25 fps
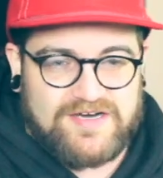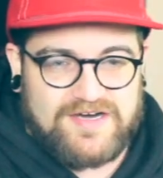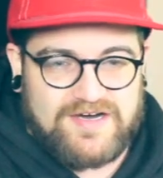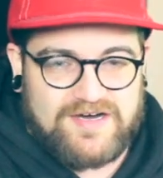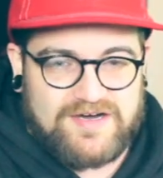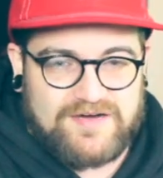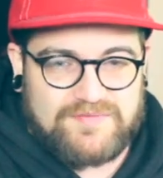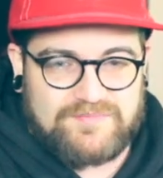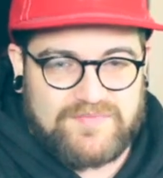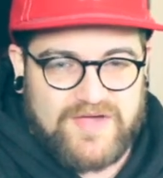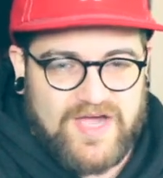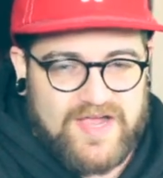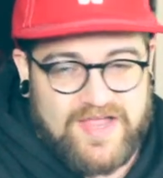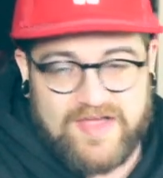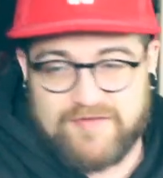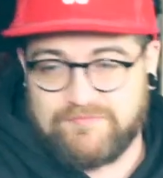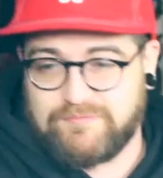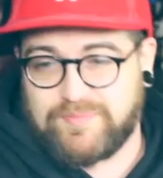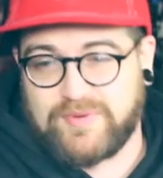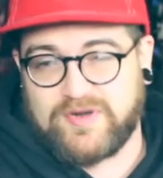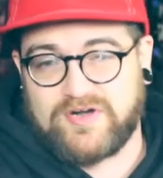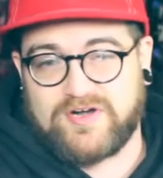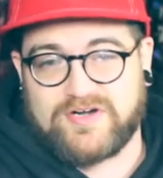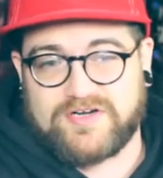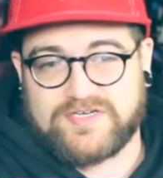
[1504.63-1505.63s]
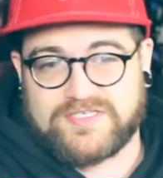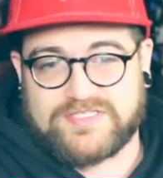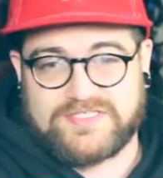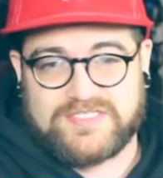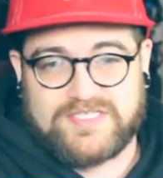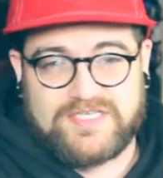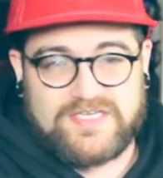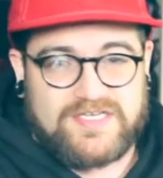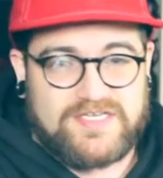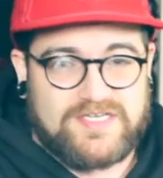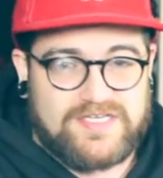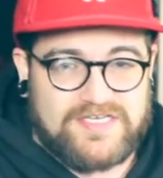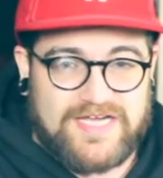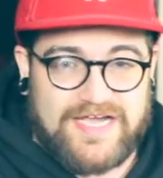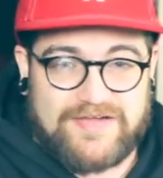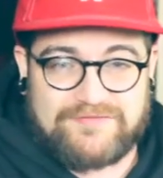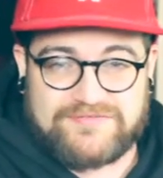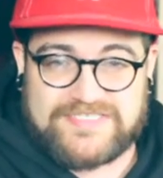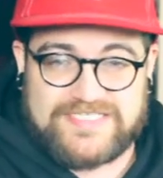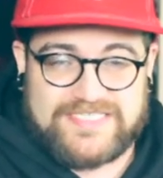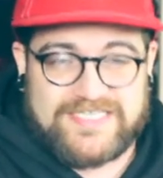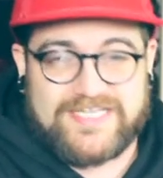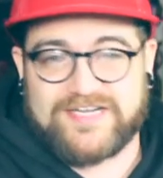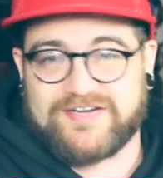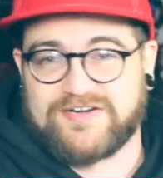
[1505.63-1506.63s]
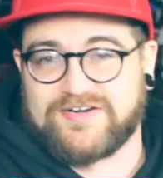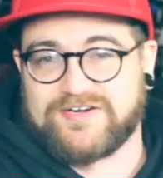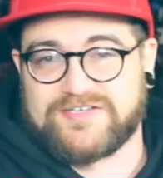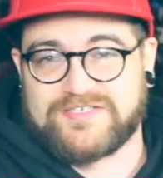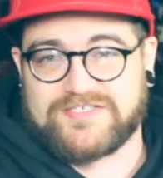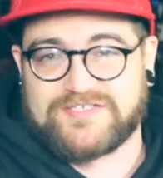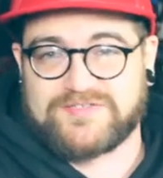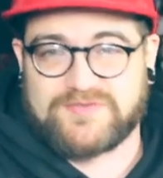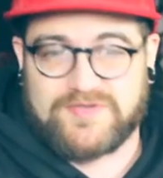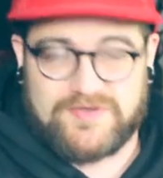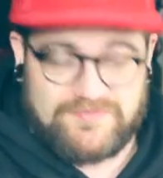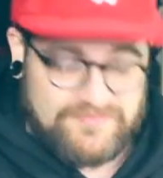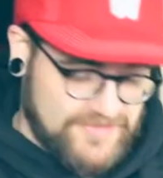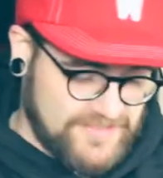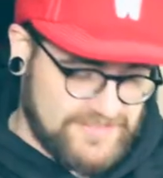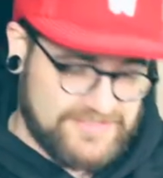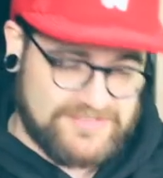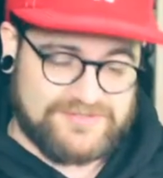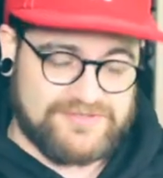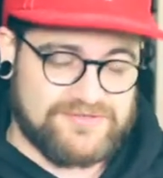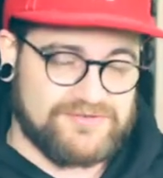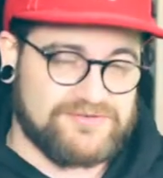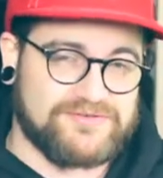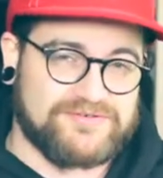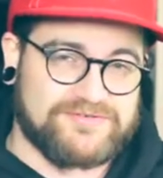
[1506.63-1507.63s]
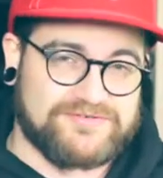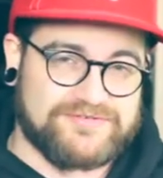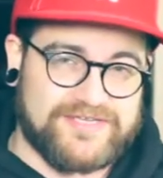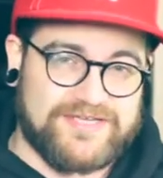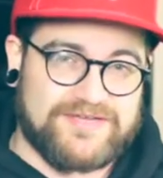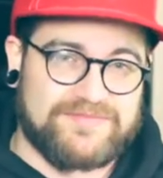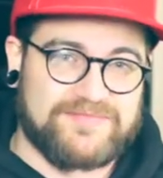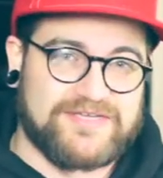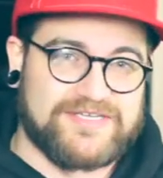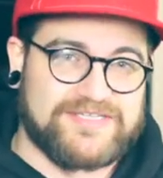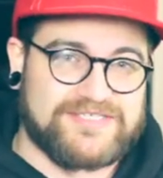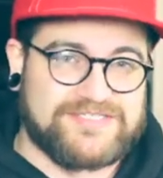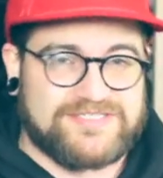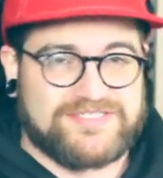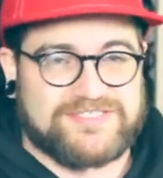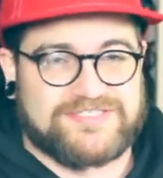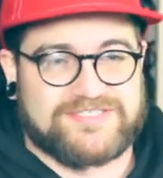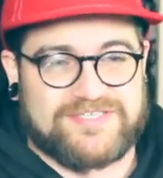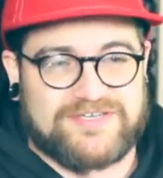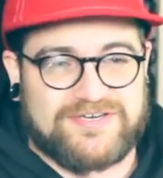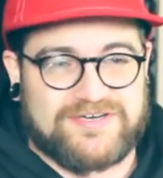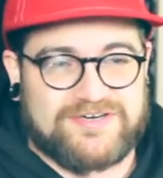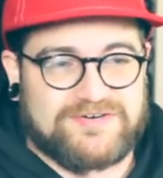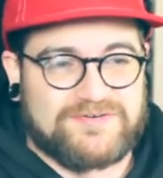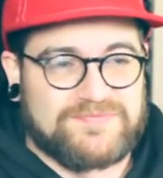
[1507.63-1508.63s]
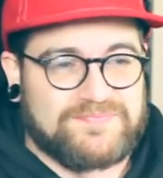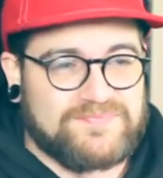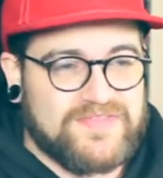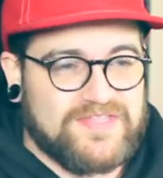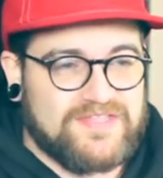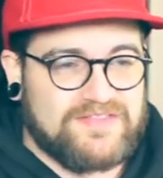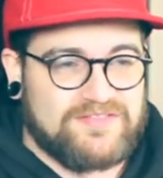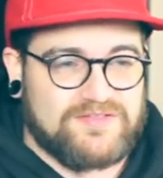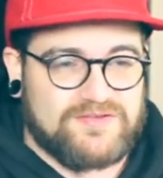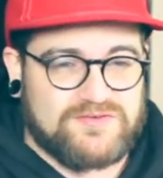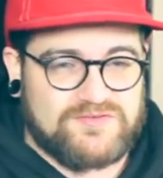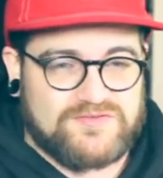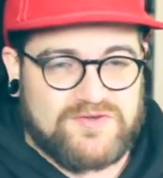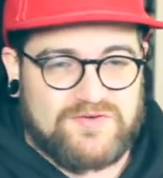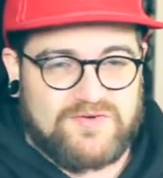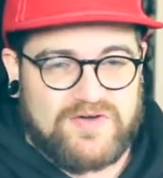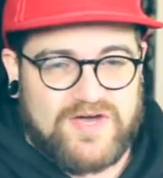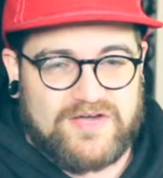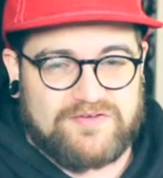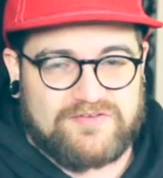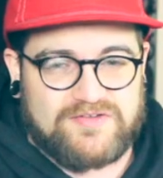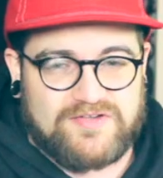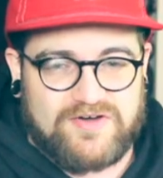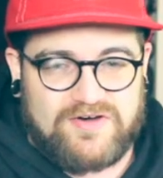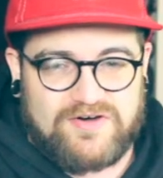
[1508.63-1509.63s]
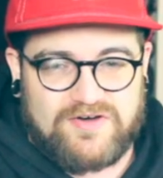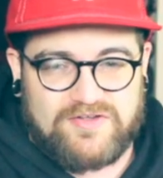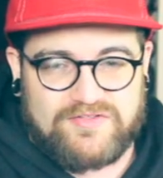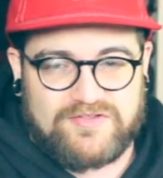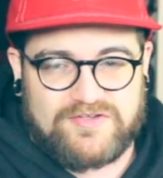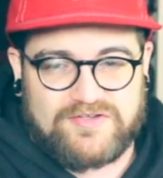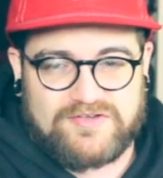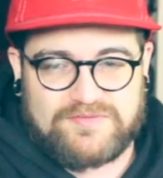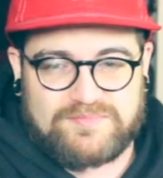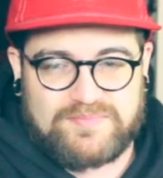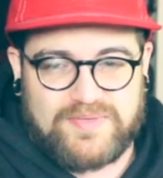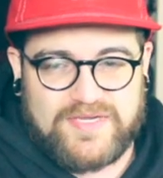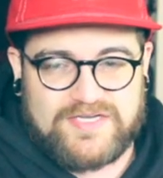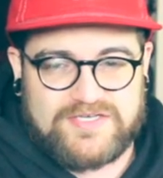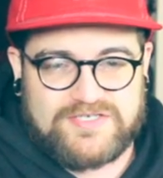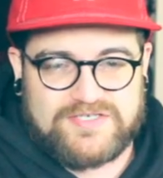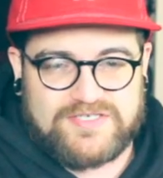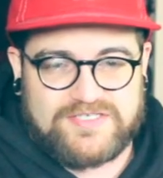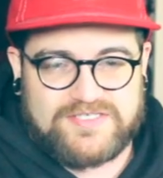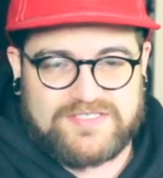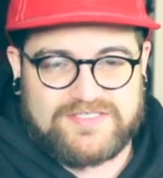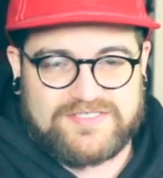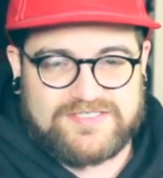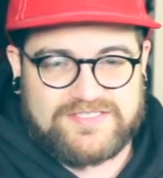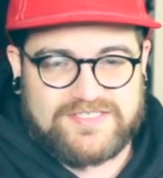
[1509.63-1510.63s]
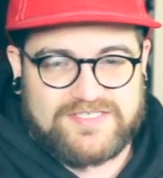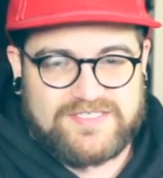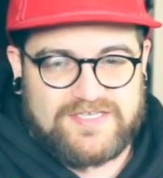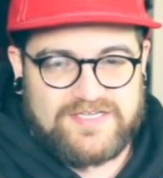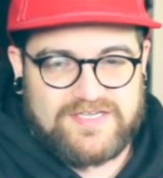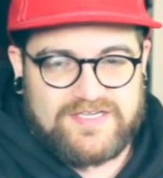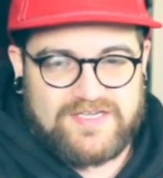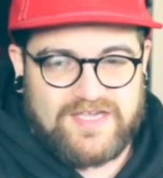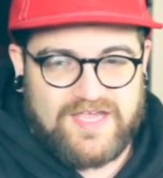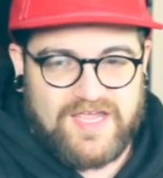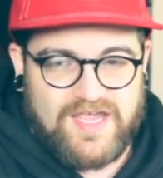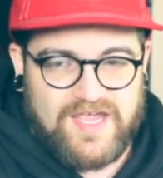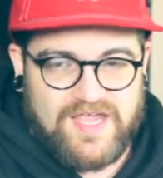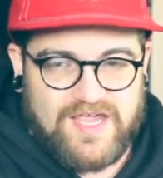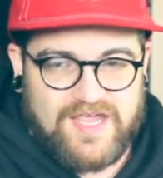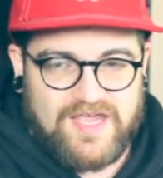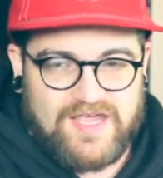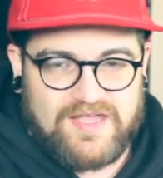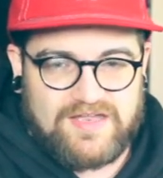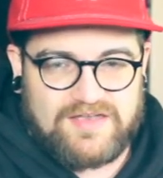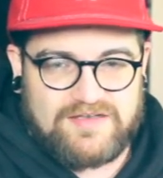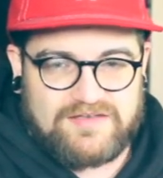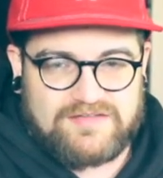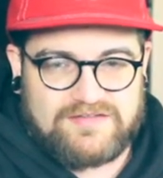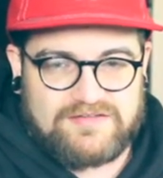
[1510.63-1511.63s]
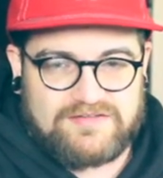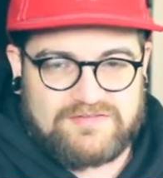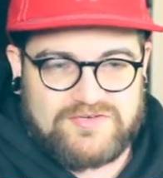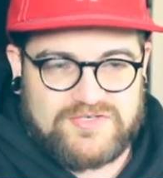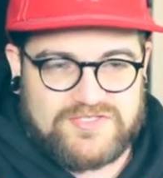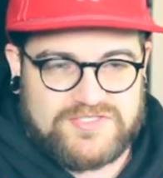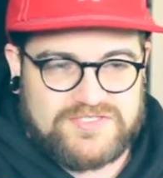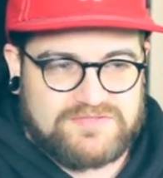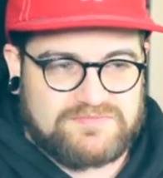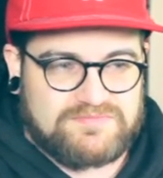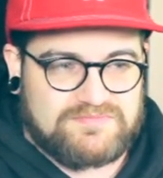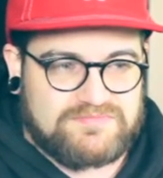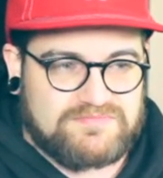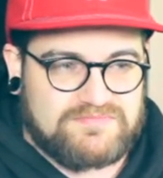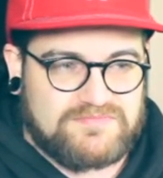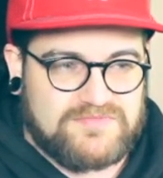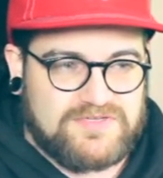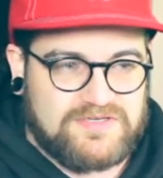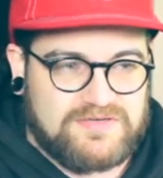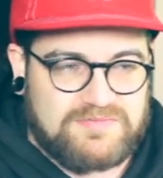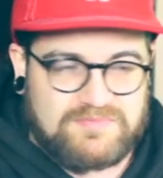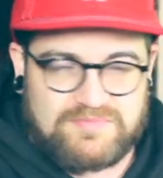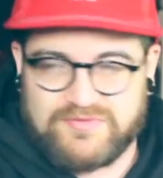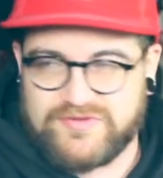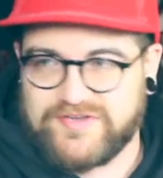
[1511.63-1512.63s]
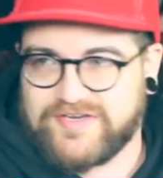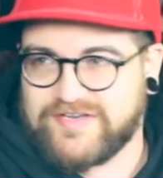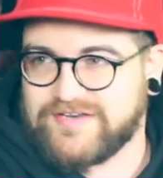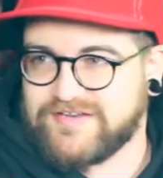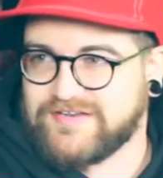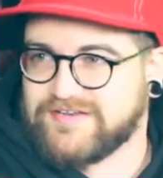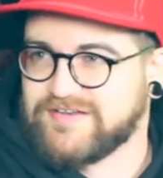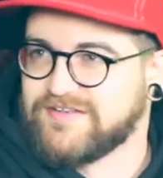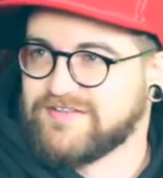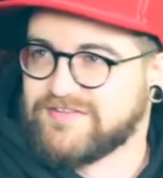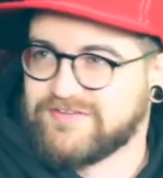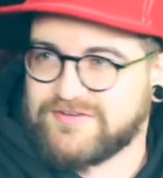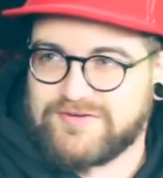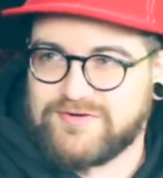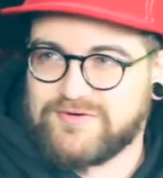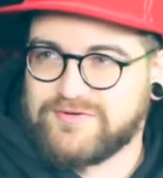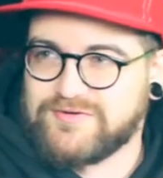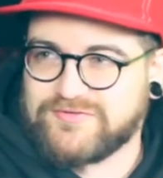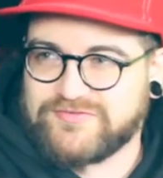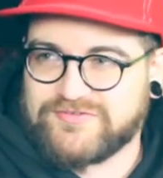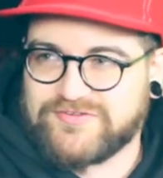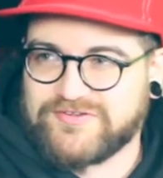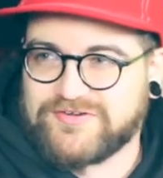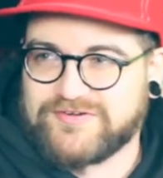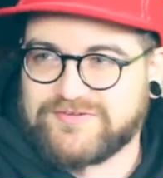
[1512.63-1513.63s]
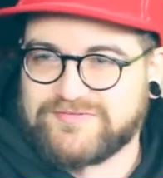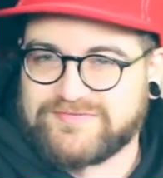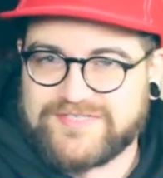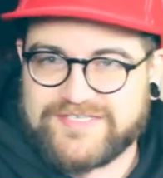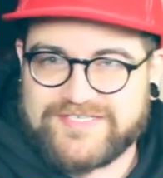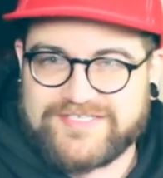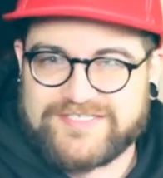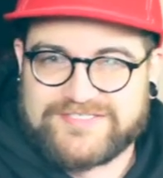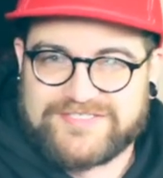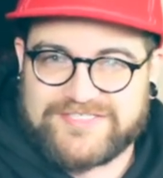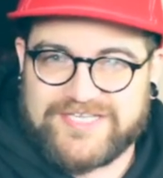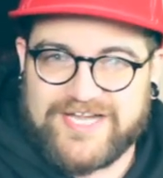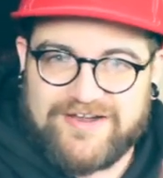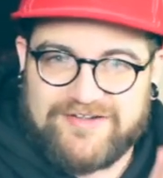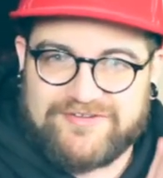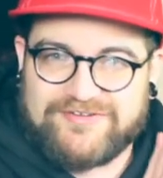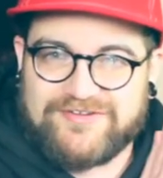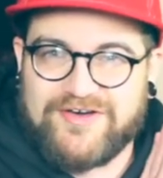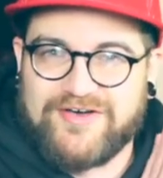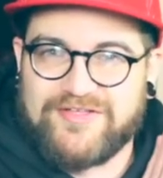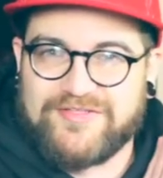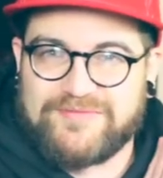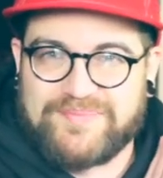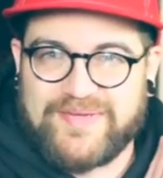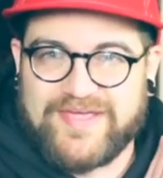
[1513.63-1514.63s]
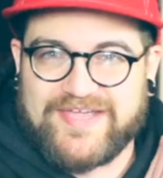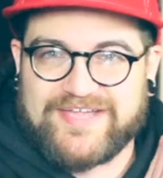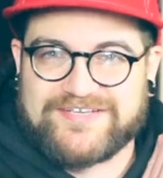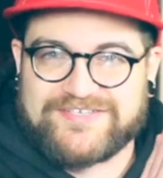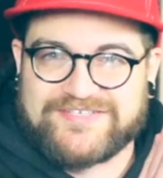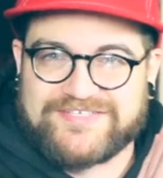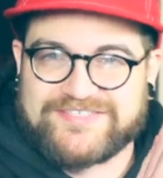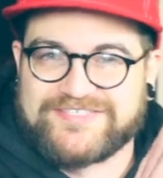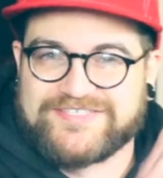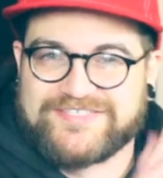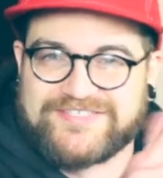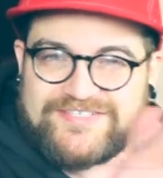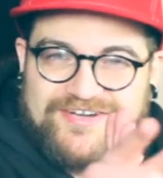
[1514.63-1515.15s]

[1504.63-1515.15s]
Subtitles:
I have perks. I have stickers of this little image, so those go out to all the patrons, and just completed another goal. So shout out to all the patrons.